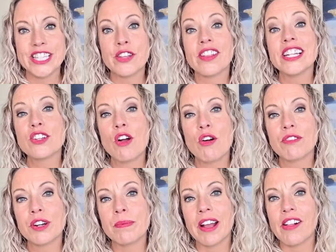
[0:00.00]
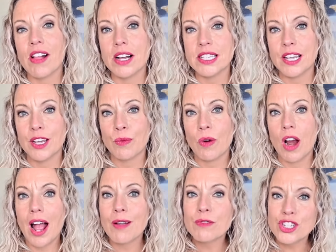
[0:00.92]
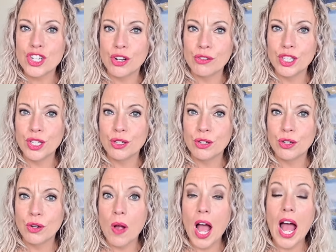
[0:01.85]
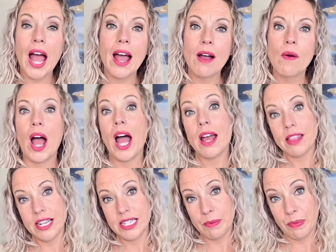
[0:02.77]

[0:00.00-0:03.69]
So let's go over to my closet where I will show you how I like to